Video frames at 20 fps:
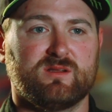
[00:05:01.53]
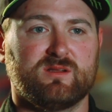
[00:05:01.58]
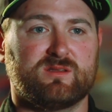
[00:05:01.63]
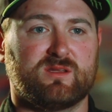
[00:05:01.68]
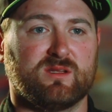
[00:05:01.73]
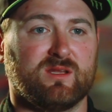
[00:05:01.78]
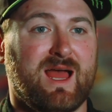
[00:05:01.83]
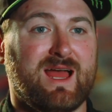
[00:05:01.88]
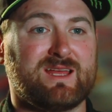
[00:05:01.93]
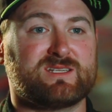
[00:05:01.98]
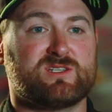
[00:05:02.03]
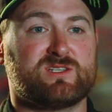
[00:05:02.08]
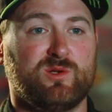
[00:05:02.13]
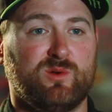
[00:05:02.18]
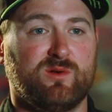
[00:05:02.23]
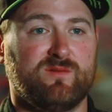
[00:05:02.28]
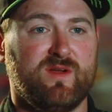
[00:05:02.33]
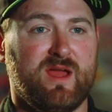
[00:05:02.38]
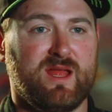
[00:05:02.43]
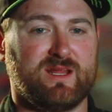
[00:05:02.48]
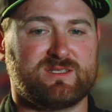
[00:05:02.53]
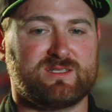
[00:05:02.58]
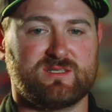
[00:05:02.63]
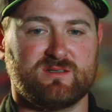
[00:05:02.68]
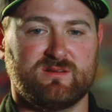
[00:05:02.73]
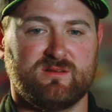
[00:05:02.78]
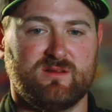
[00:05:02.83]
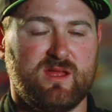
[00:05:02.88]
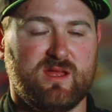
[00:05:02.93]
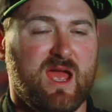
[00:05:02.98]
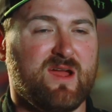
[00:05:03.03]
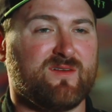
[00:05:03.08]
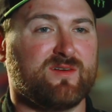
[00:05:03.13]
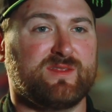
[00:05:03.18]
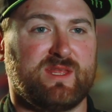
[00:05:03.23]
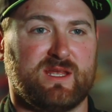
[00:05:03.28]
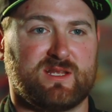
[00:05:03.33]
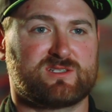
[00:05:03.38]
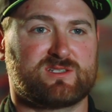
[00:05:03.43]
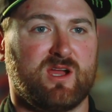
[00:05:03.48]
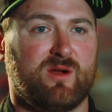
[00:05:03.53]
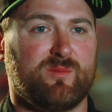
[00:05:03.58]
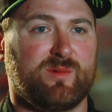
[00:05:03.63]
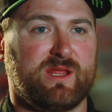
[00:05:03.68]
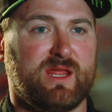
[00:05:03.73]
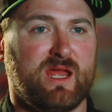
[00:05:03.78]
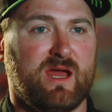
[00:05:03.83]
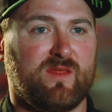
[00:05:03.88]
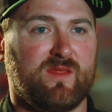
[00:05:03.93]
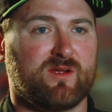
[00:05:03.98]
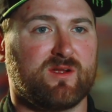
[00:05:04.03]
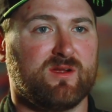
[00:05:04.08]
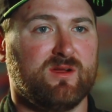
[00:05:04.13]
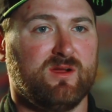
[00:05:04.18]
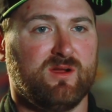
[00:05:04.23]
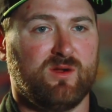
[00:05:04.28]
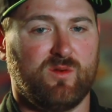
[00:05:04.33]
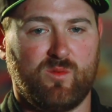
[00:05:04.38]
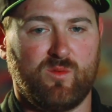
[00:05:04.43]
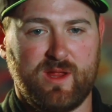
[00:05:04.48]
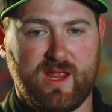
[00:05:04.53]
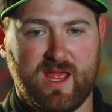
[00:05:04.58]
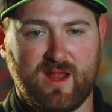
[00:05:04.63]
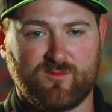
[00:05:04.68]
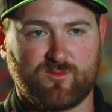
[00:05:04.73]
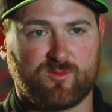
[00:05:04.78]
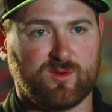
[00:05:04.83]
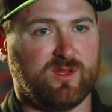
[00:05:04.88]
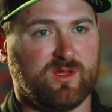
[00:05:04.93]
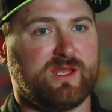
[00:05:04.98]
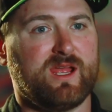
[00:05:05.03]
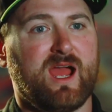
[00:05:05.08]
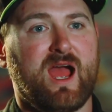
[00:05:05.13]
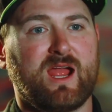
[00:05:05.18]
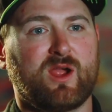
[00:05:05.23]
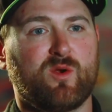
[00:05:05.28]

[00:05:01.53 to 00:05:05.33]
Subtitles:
The last 2 events, everything's coming together. We had really high